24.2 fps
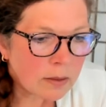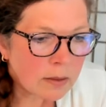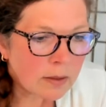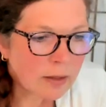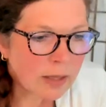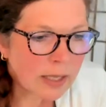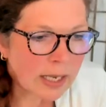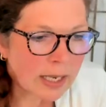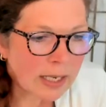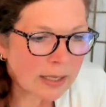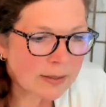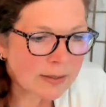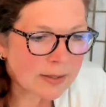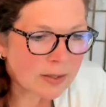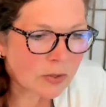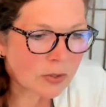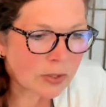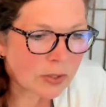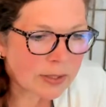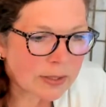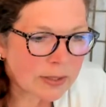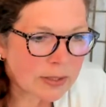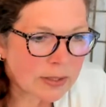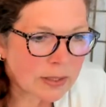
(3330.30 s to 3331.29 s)
Thanks,
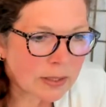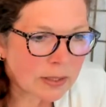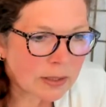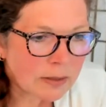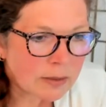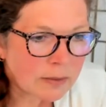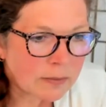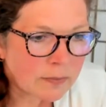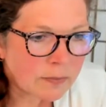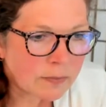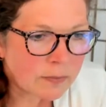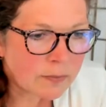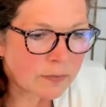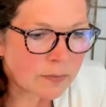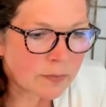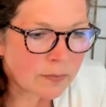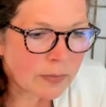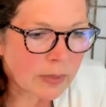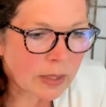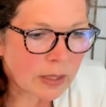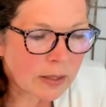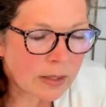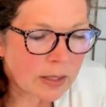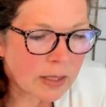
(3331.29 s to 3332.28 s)
Kristen.
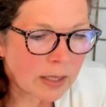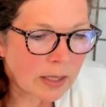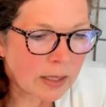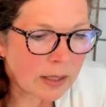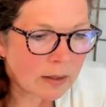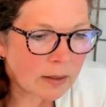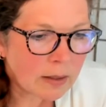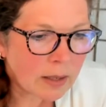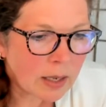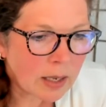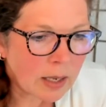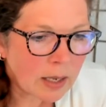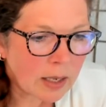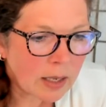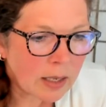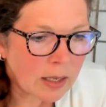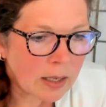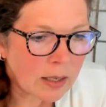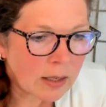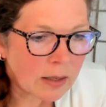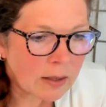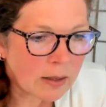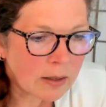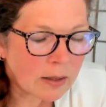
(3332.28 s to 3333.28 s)
Yeah,
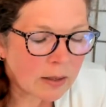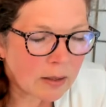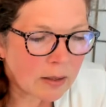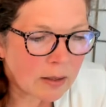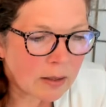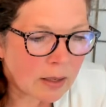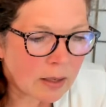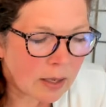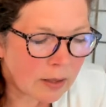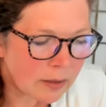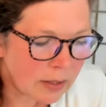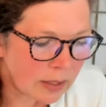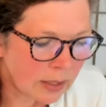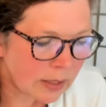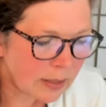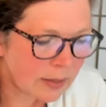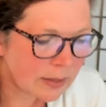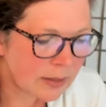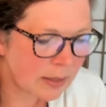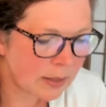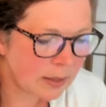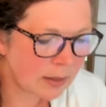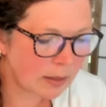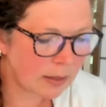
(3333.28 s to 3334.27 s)
I think
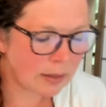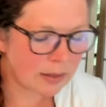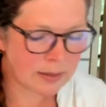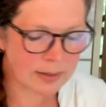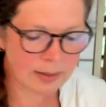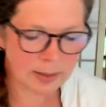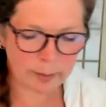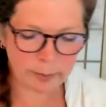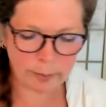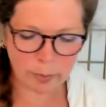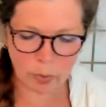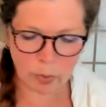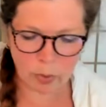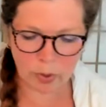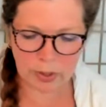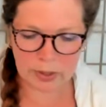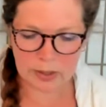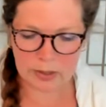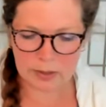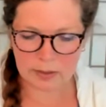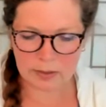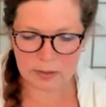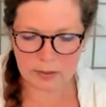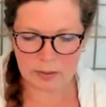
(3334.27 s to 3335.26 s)
it's an
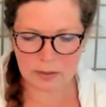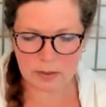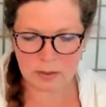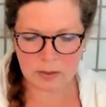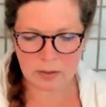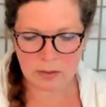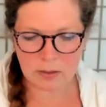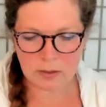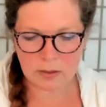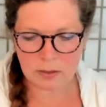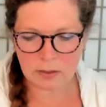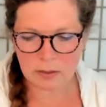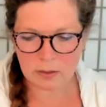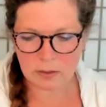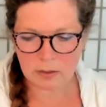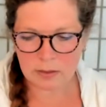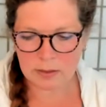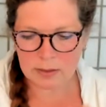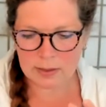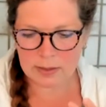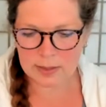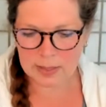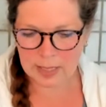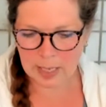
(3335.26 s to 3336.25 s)
important
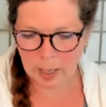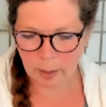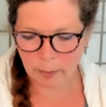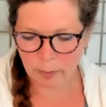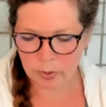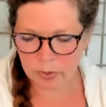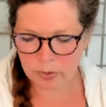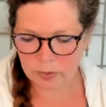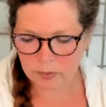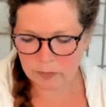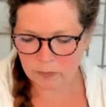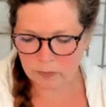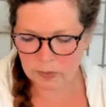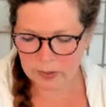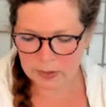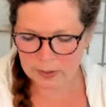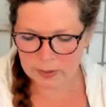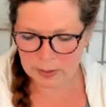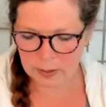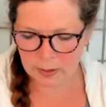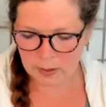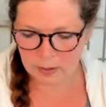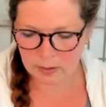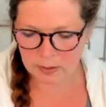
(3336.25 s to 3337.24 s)
step.
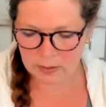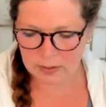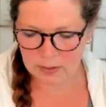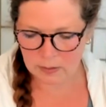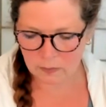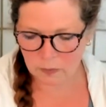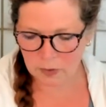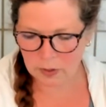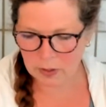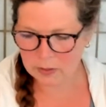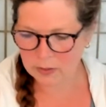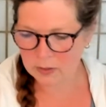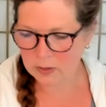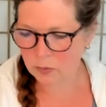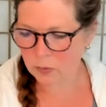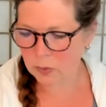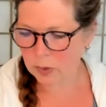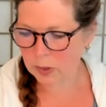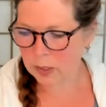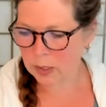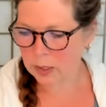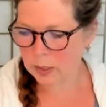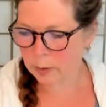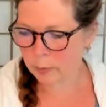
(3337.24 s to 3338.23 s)
It's a
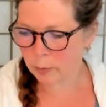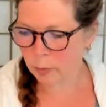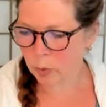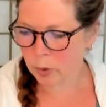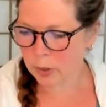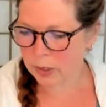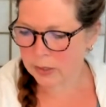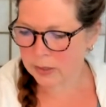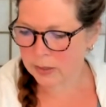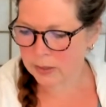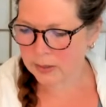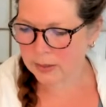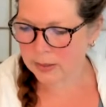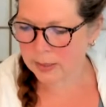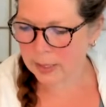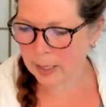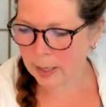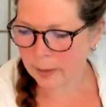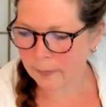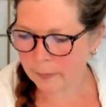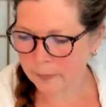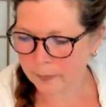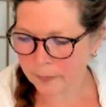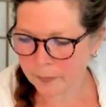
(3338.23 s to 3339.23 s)
really an important
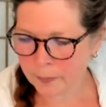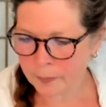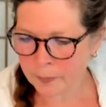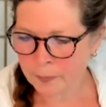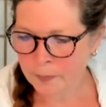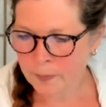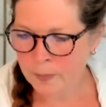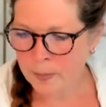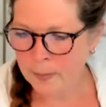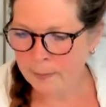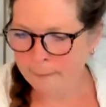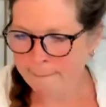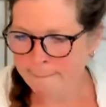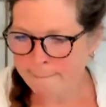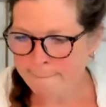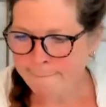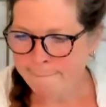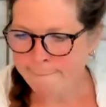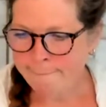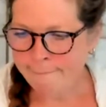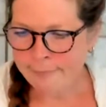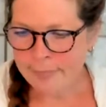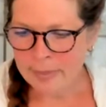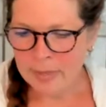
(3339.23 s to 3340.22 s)
step.
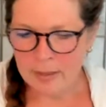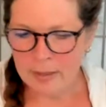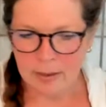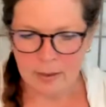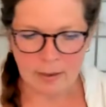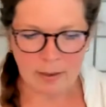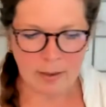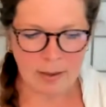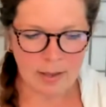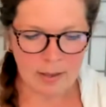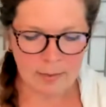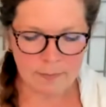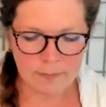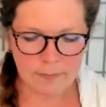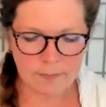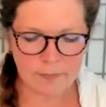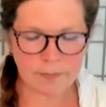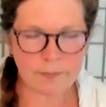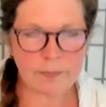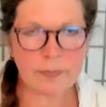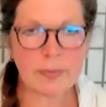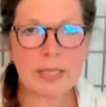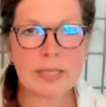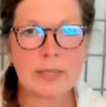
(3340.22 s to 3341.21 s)

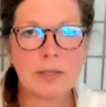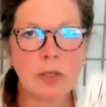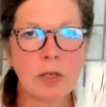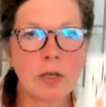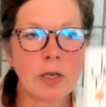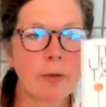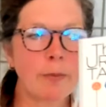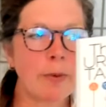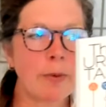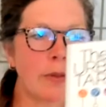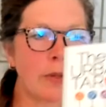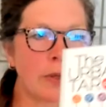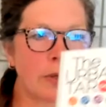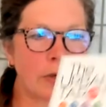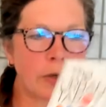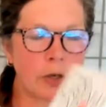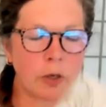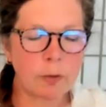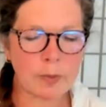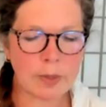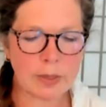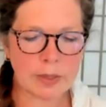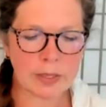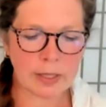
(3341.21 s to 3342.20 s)
Let's talk about the
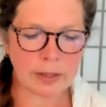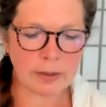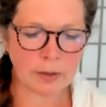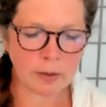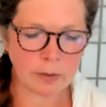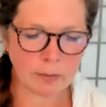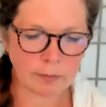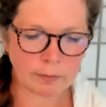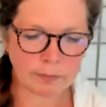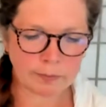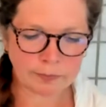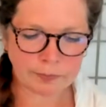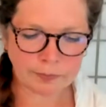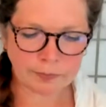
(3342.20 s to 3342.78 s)
Urban Tarot